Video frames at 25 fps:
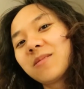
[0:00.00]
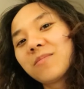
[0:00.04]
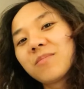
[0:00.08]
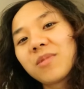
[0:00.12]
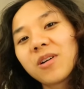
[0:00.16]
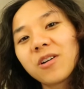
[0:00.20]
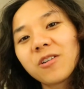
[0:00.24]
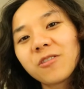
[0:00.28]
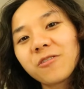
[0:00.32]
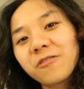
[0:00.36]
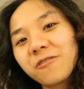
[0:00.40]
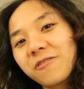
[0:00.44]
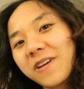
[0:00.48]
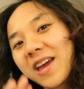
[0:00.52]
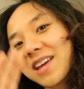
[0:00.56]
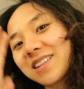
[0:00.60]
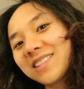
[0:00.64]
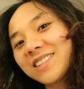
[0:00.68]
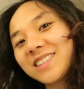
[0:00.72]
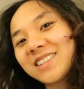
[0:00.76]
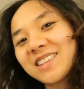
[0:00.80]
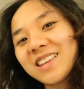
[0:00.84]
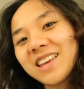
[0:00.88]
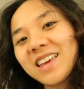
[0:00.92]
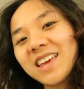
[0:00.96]
more
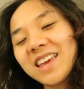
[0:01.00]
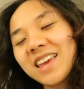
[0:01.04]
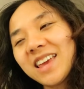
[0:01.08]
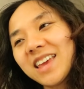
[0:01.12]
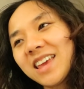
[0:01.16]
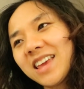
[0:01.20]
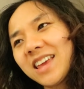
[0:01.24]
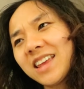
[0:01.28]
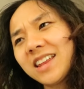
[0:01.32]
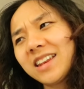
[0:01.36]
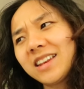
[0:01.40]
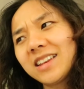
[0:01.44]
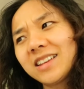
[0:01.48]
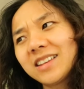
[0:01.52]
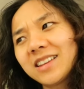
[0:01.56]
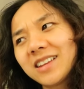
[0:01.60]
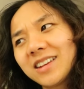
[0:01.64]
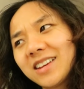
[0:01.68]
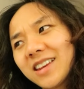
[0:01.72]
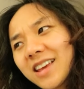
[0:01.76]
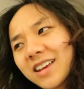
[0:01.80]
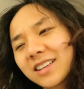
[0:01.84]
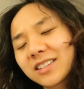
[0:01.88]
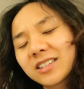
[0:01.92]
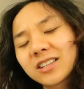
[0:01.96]
fancy in the
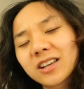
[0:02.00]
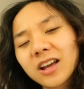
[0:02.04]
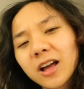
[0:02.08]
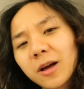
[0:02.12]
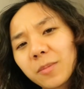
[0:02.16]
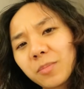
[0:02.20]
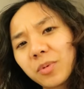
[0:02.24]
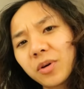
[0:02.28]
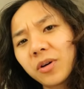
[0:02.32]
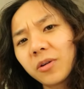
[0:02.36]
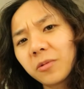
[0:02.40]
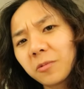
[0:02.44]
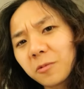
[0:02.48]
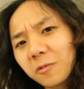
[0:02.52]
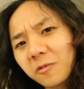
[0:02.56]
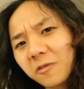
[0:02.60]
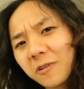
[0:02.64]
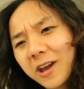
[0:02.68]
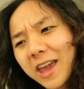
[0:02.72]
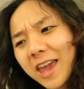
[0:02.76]
next couple of